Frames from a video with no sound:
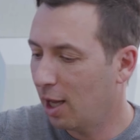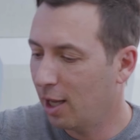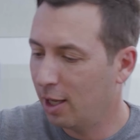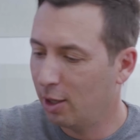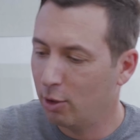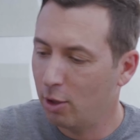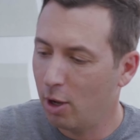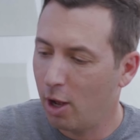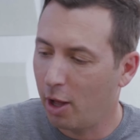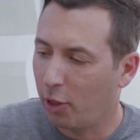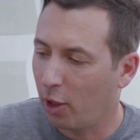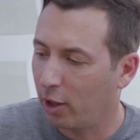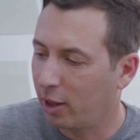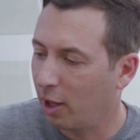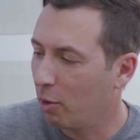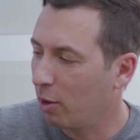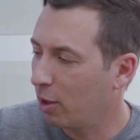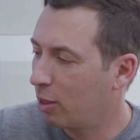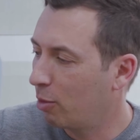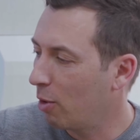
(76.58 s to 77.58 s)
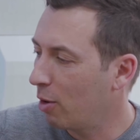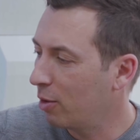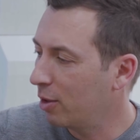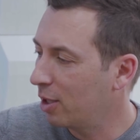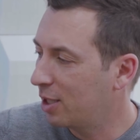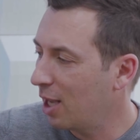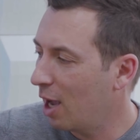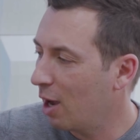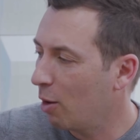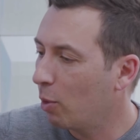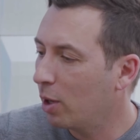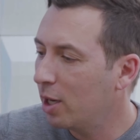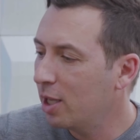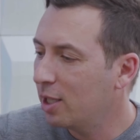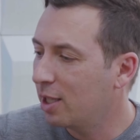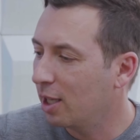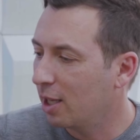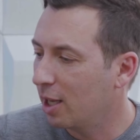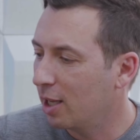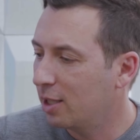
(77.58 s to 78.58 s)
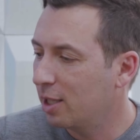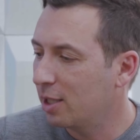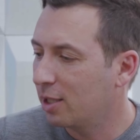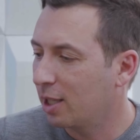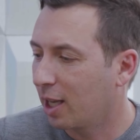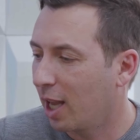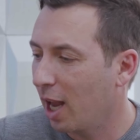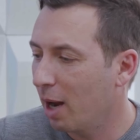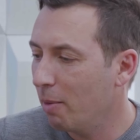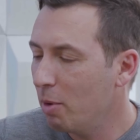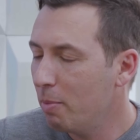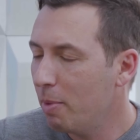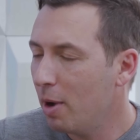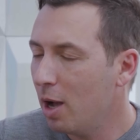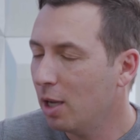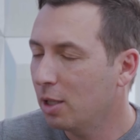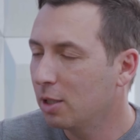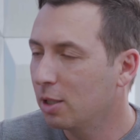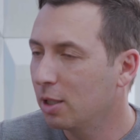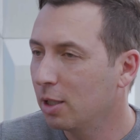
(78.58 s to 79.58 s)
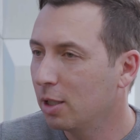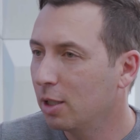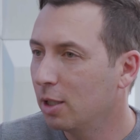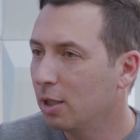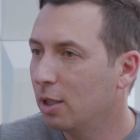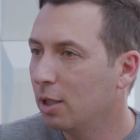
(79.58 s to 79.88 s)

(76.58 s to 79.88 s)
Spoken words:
I don't know. I thought they were throwing this out. What is this? Is this a camera box?